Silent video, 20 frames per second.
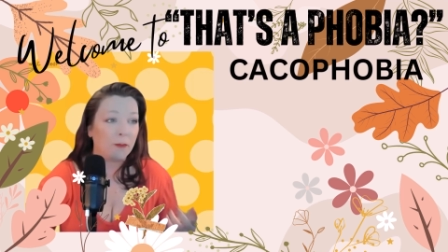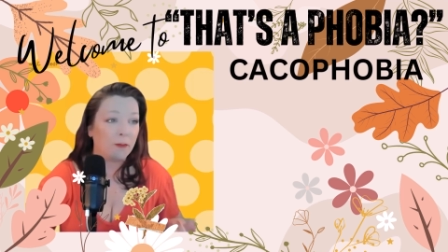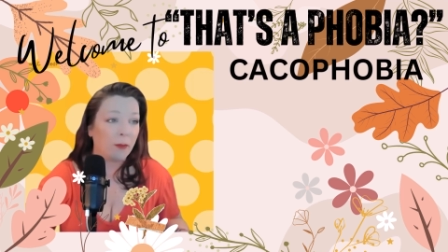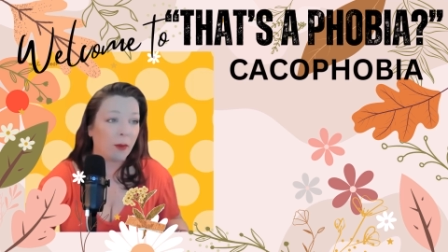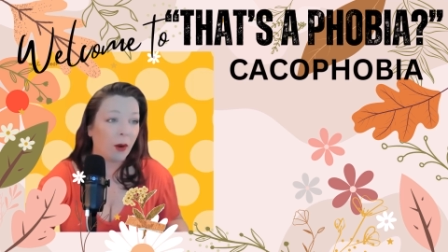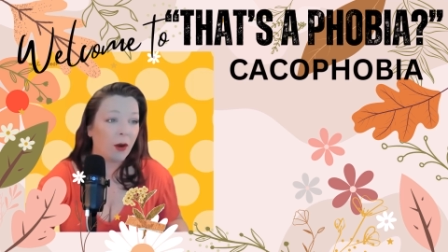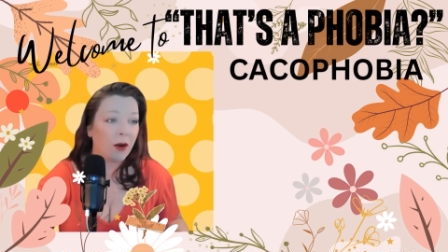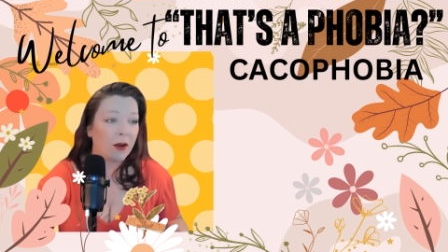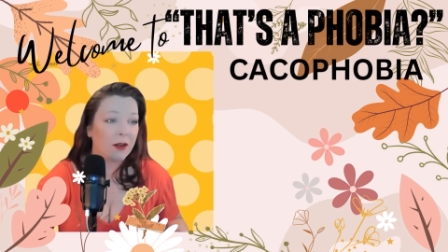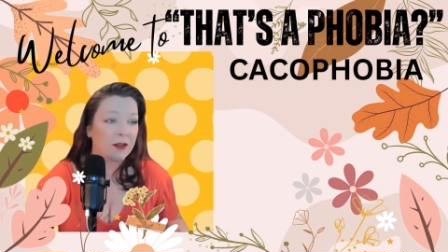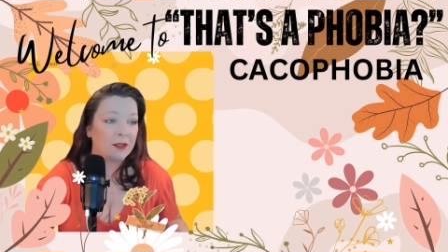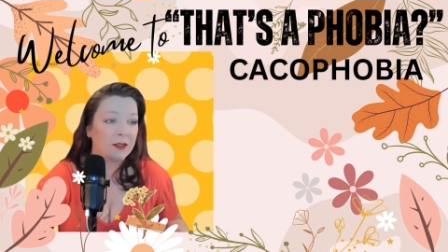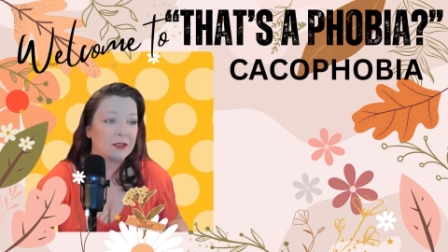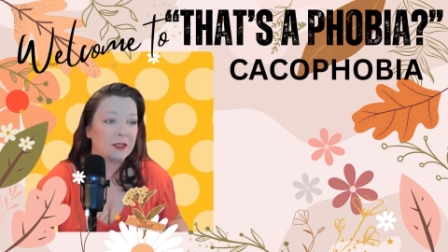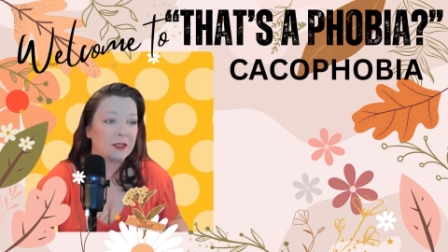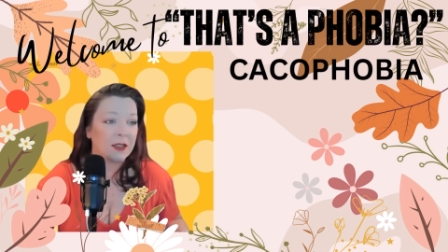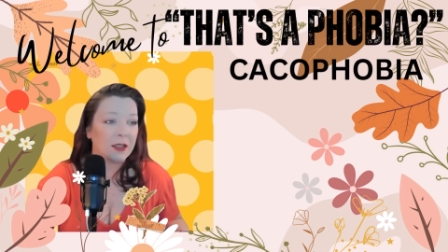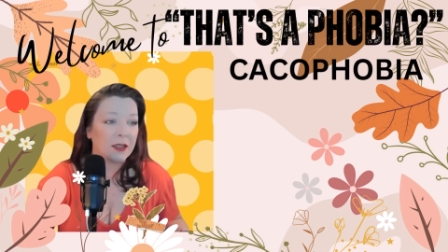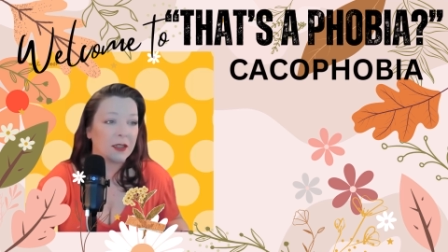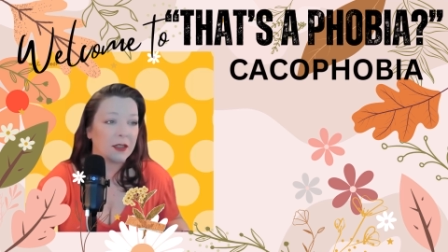
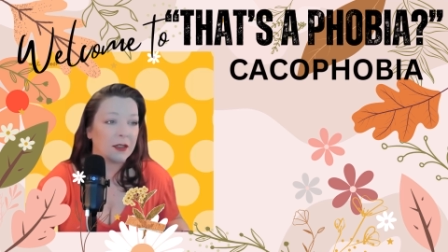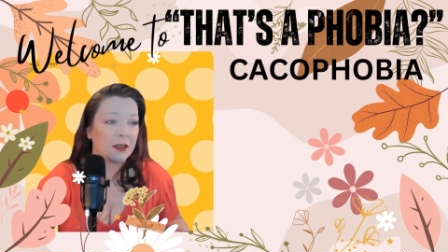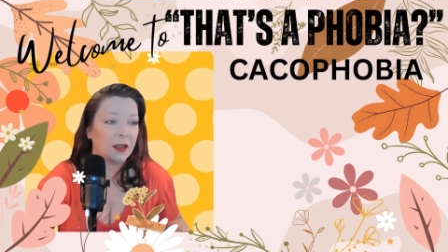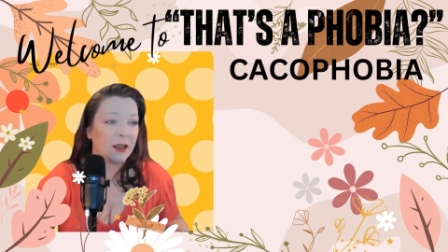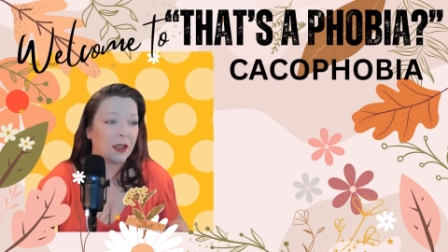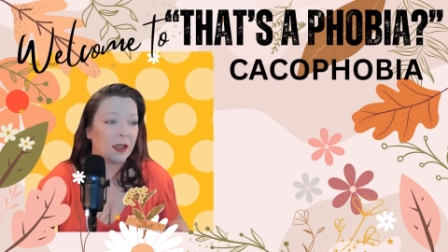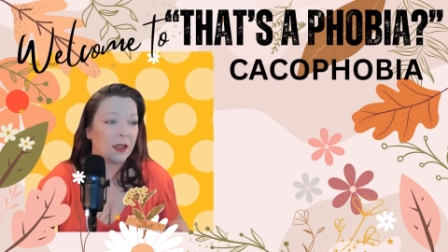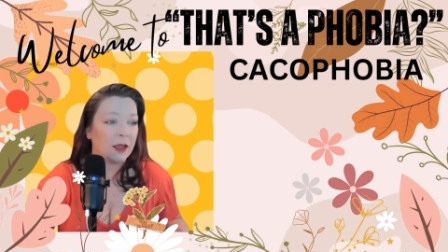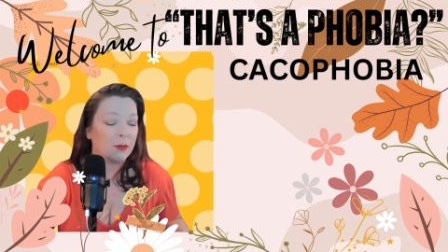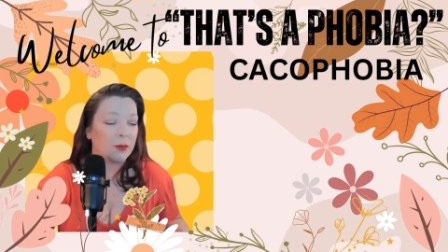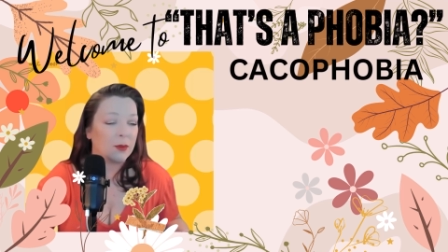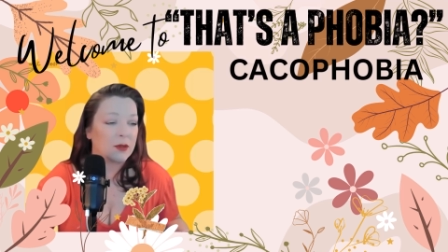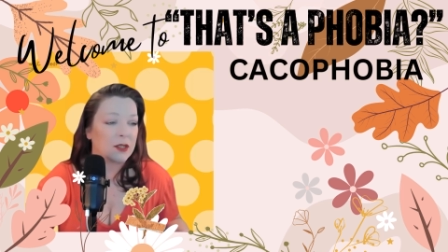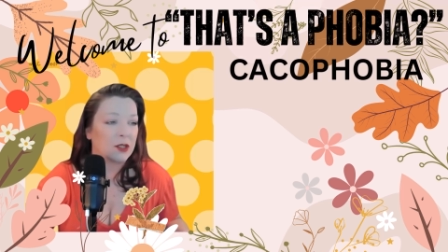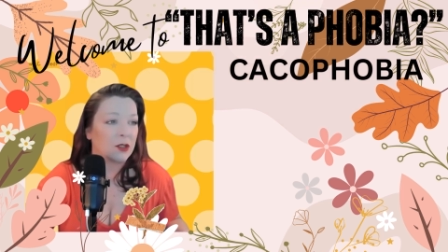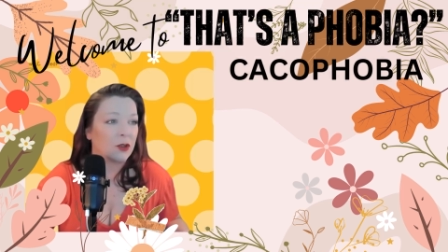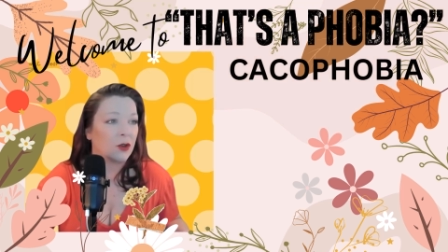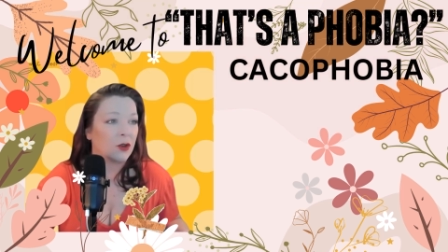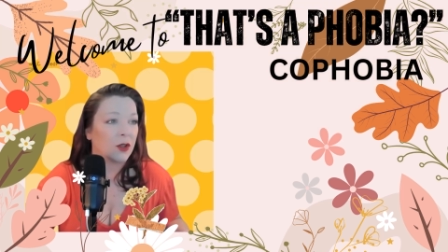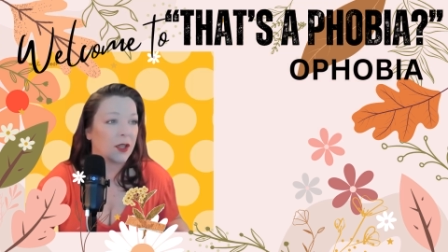boss in a
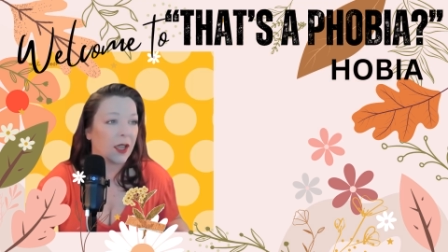particular